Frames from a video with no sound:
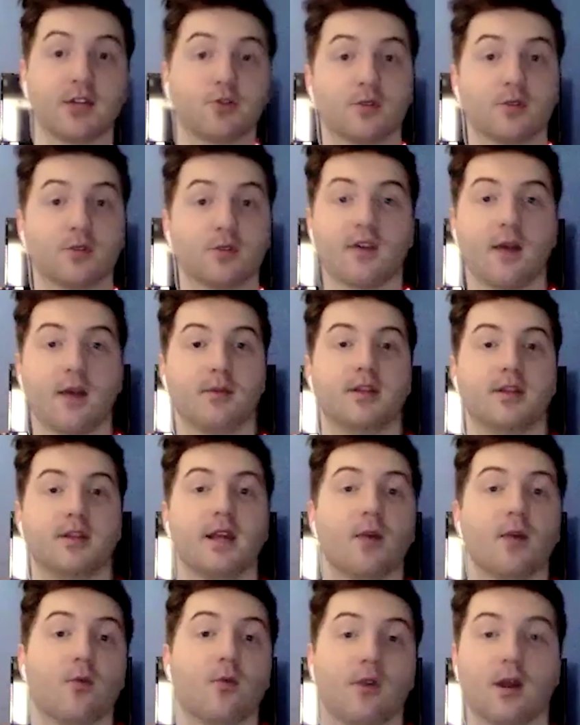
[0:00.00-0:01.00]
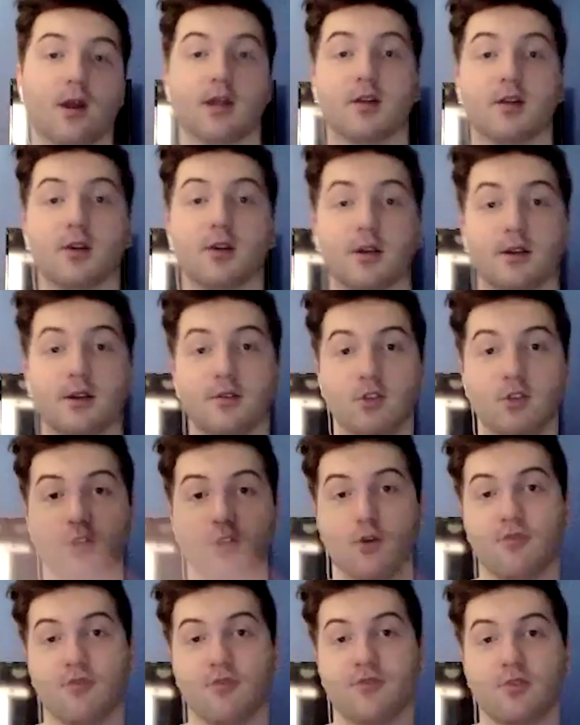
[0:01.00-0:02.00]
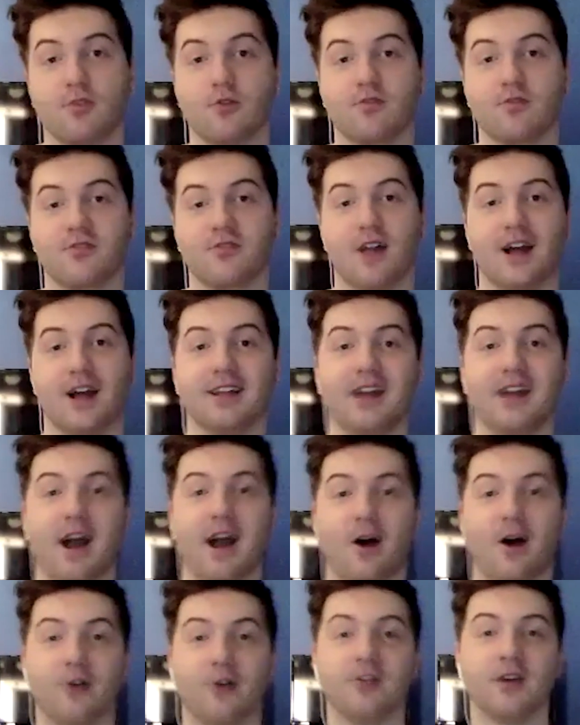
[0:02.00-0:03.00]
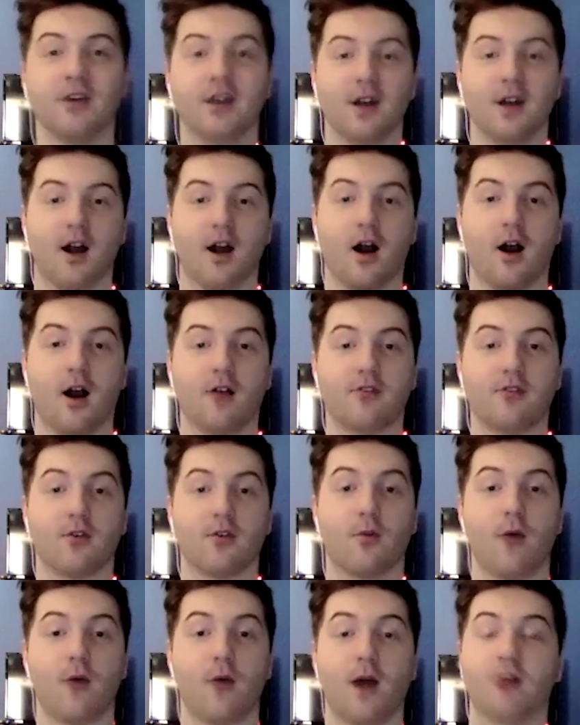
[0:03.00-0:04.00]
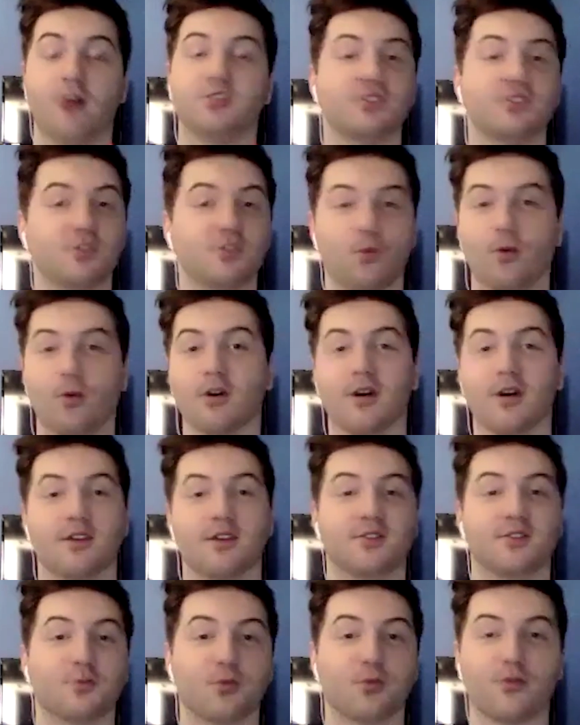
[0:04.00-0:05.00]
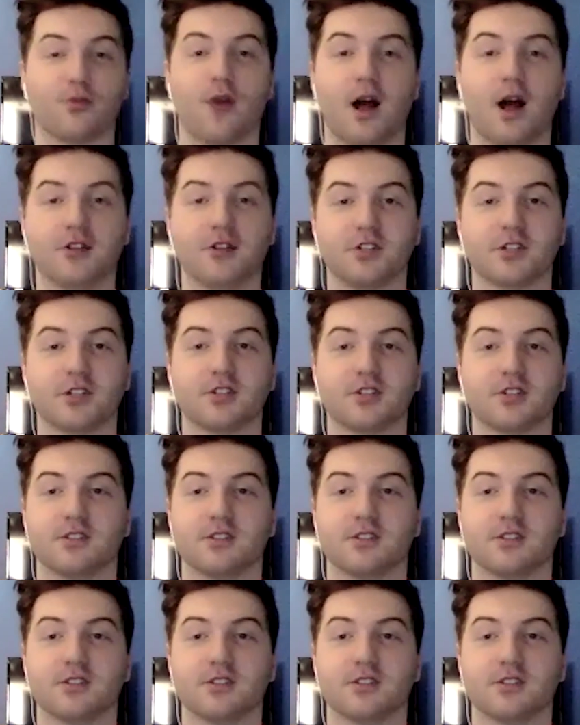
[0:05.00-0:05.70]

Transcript: a time and date where I could fly down for a while just to work on some projects and to